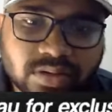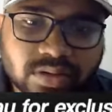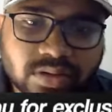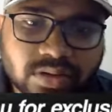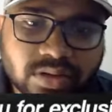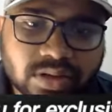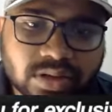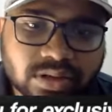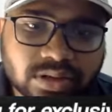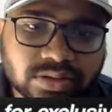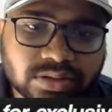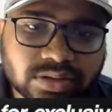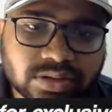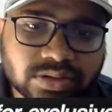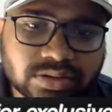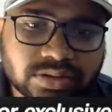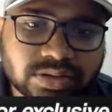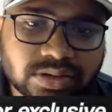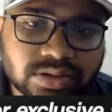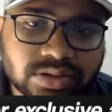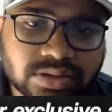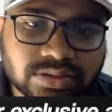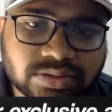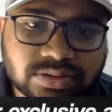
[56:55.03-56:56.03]
and then
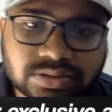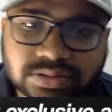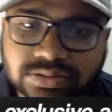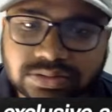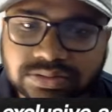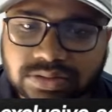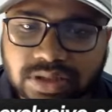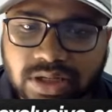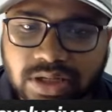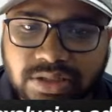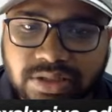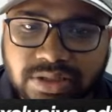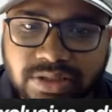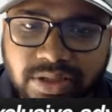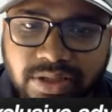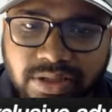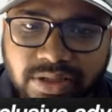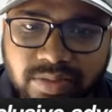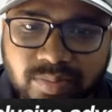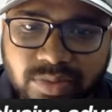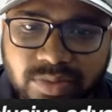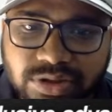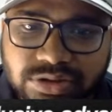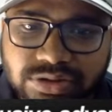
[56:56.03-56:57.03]
there is a eye
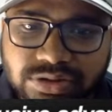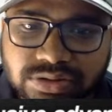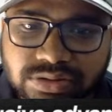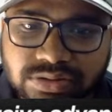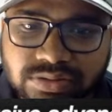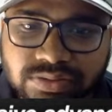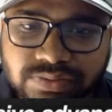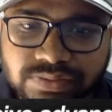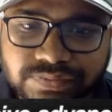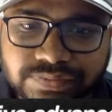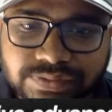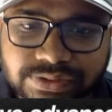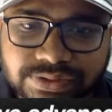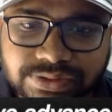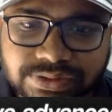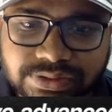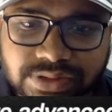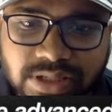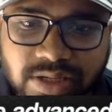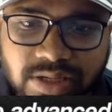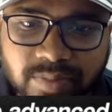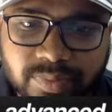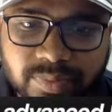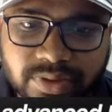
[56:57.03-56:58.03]
animation which is
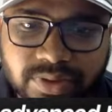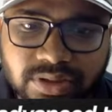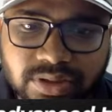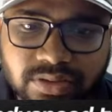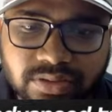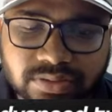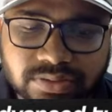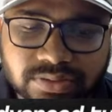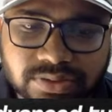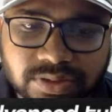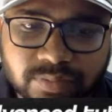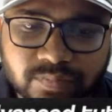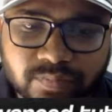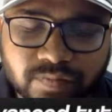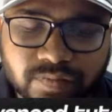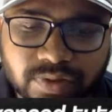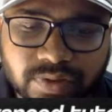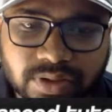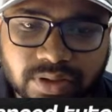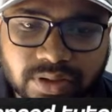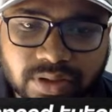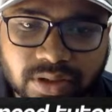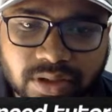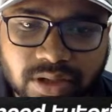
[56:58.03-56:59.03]
happening
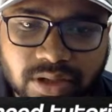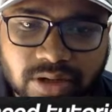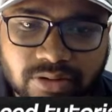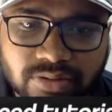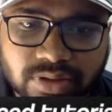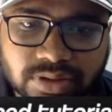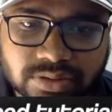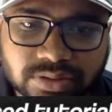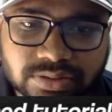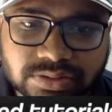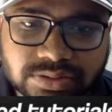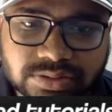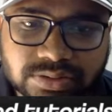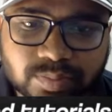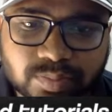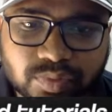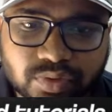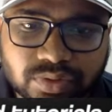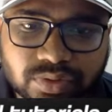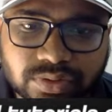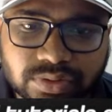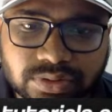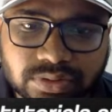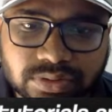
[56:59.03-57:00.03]
somewhere around at this
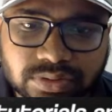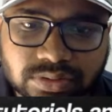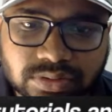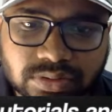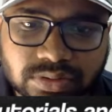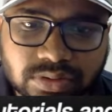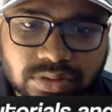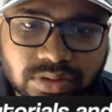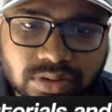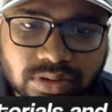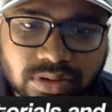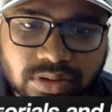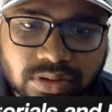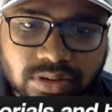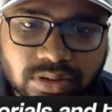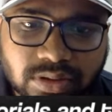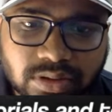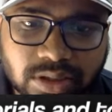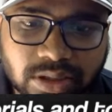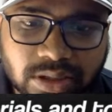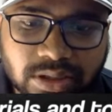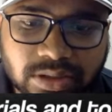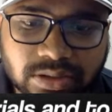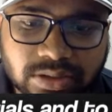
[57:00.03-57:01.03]
point,
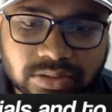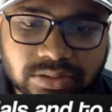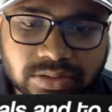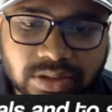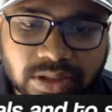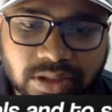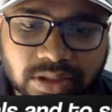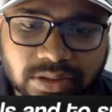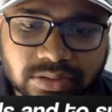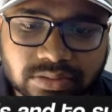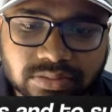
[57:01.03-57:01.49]
like that.